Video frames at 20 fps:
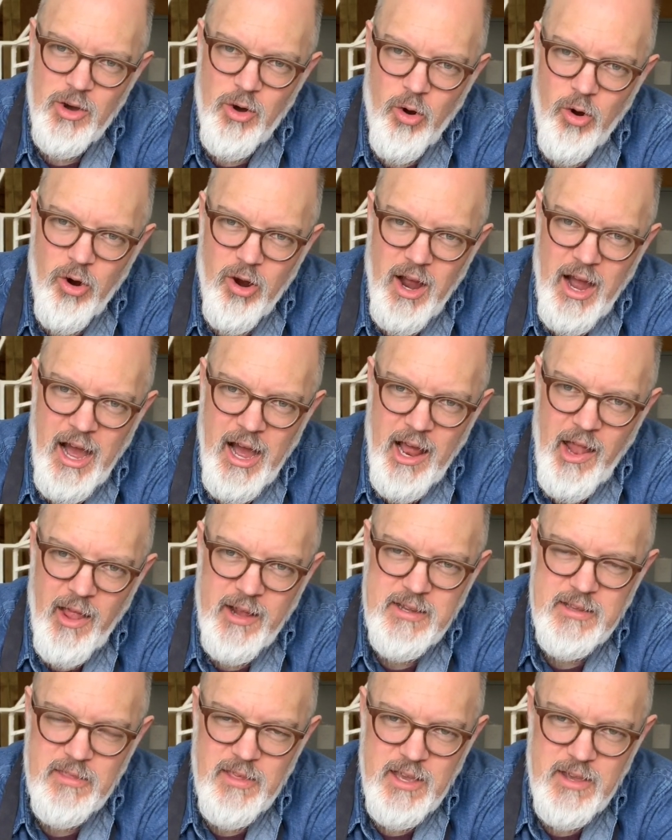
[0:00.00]
or I
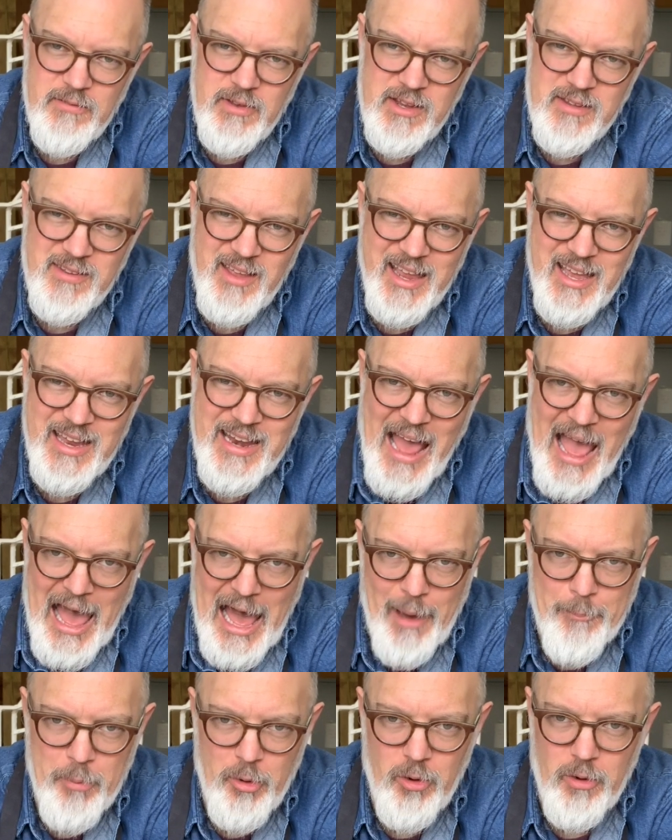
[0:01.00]
like to think of it as like an
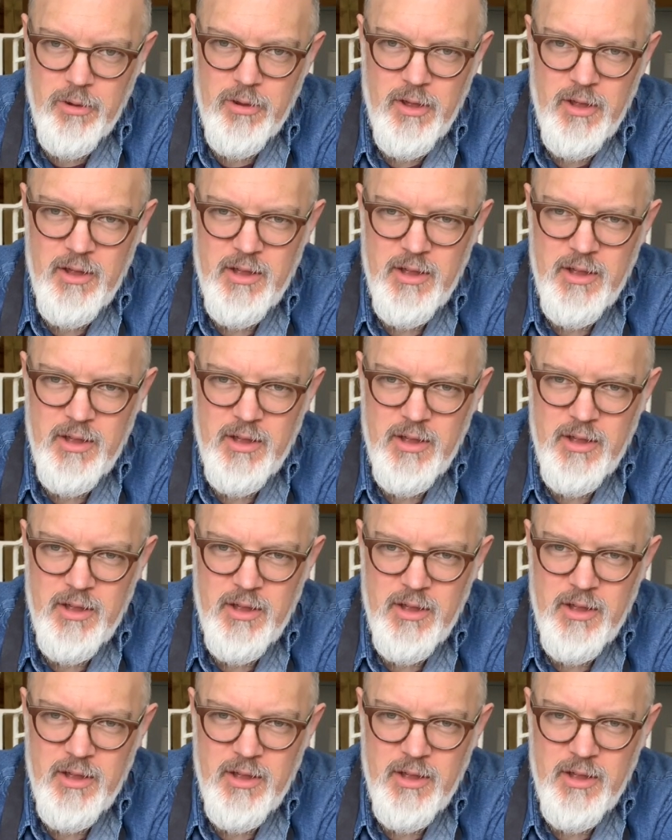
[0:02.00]
apple.